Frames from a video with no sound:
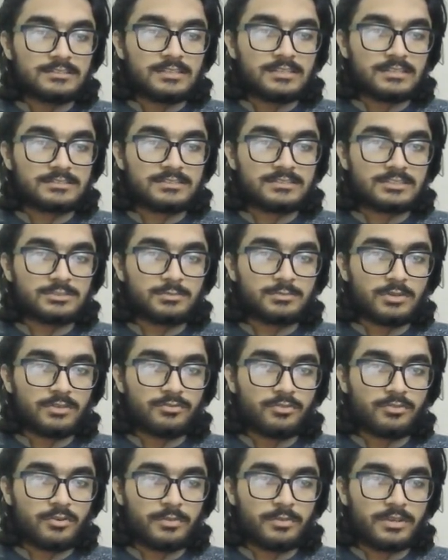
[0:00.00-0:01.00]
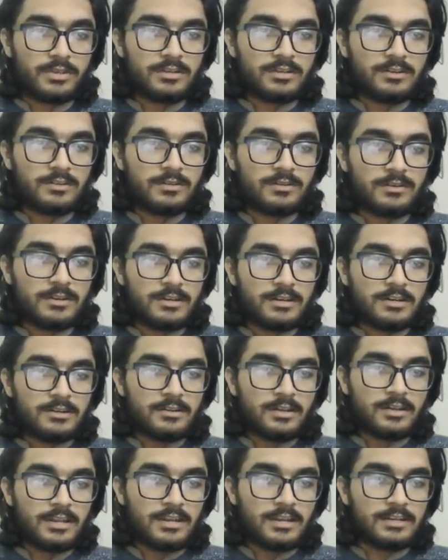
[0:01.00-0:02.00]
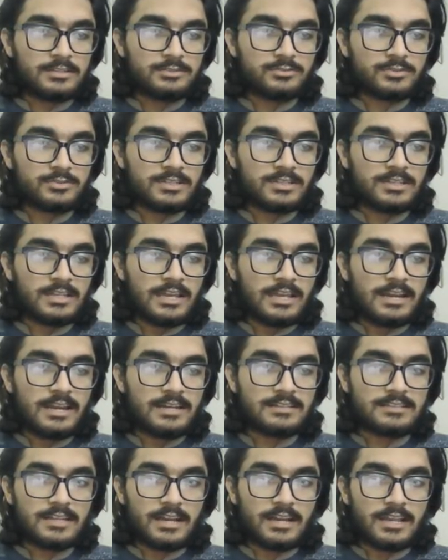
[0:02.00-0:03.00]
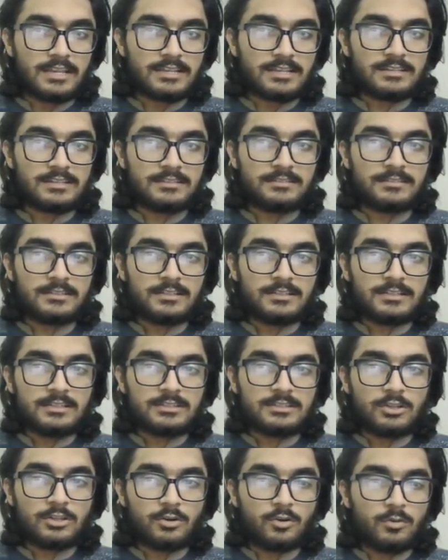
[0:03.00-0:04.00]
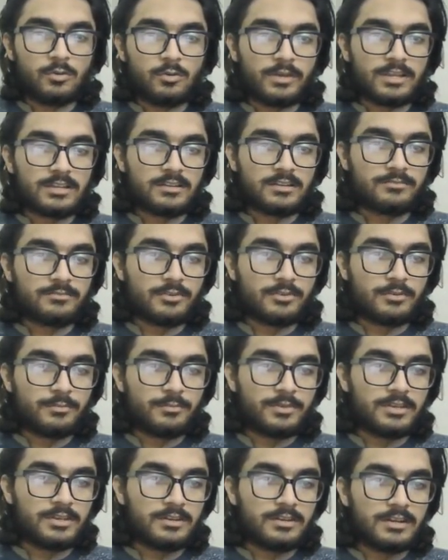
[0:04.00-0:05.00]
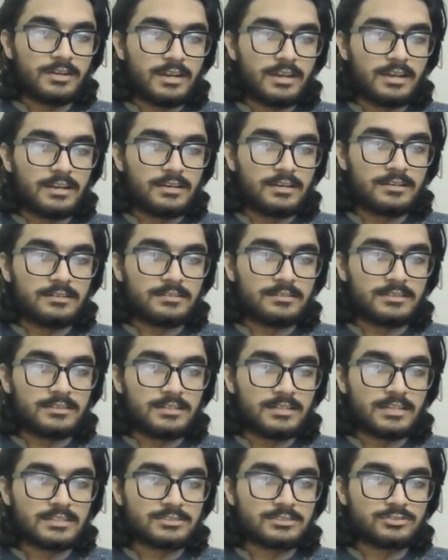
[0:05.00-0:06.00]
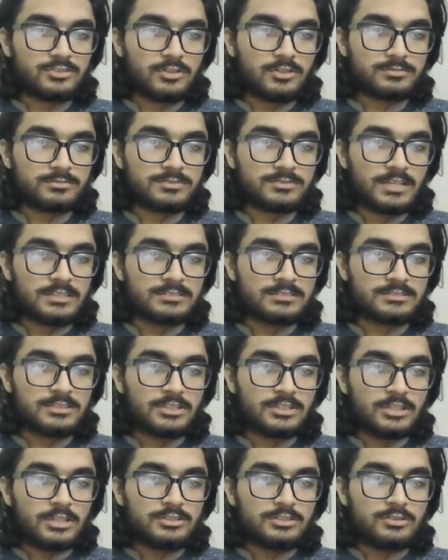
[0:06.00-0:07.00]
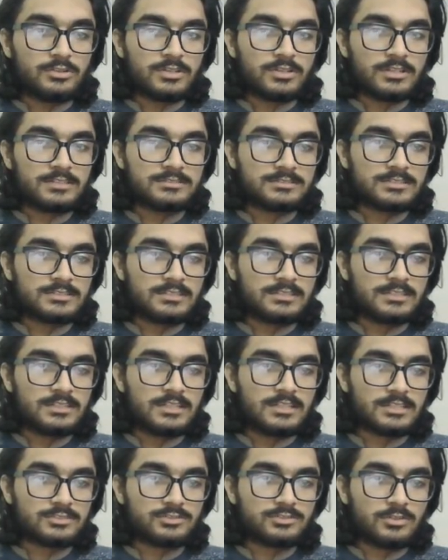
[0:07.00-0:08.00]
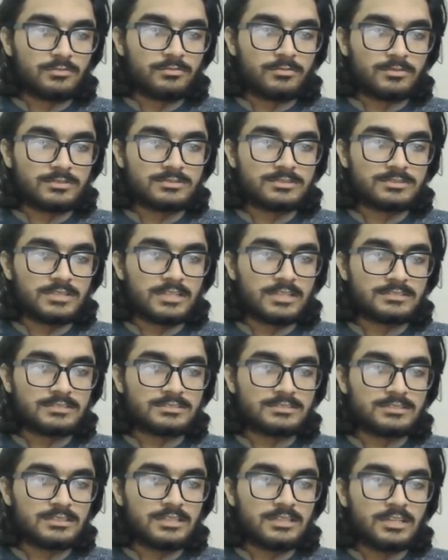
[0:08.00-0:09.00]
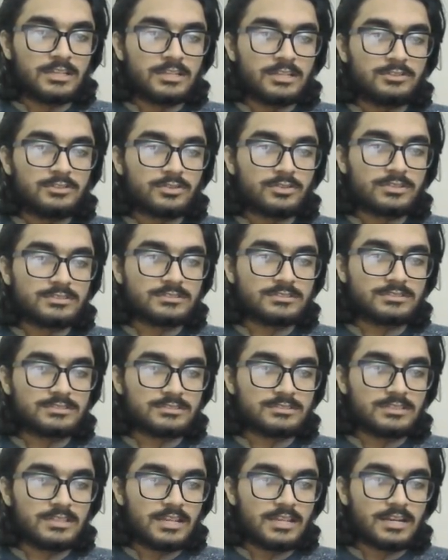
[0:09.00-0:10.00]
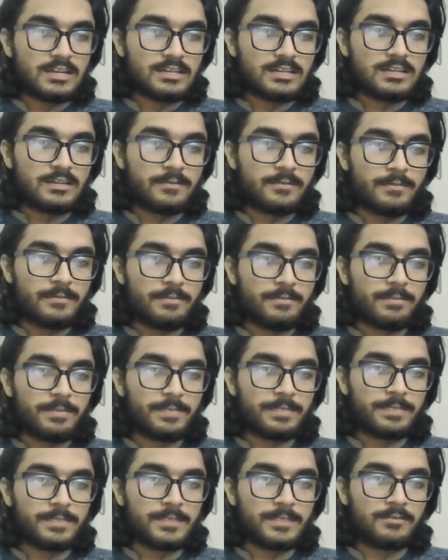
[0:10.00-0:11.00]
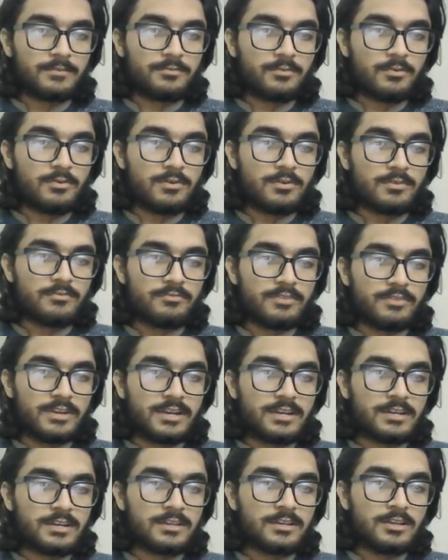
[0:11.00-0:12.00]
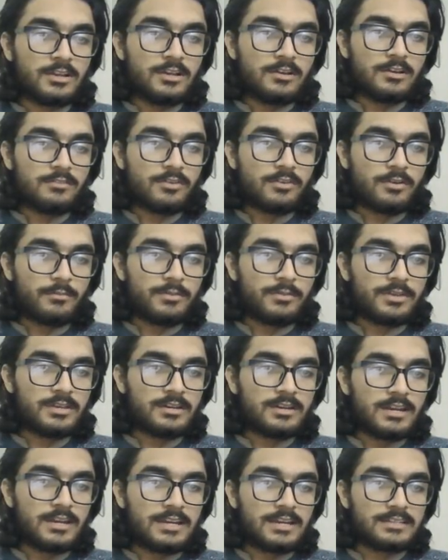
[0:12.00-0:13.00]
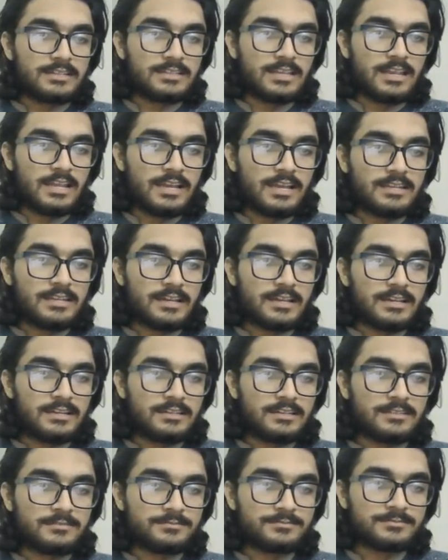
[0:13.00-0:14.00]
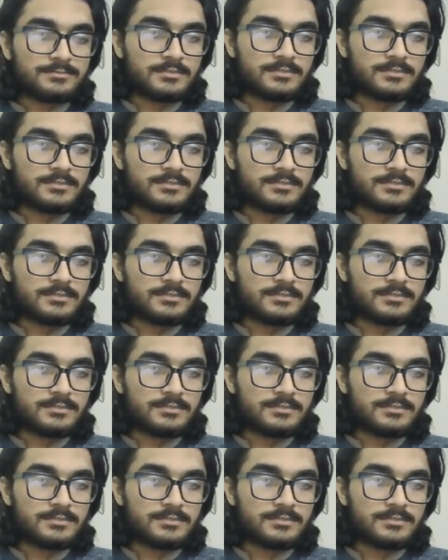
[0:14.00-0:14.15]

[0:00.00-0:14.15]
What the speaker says: the search bar from here, and you can add the icon, the home icon from here, and the desktop size. You can set the desktop font size. You can select the font weight from here and the line height.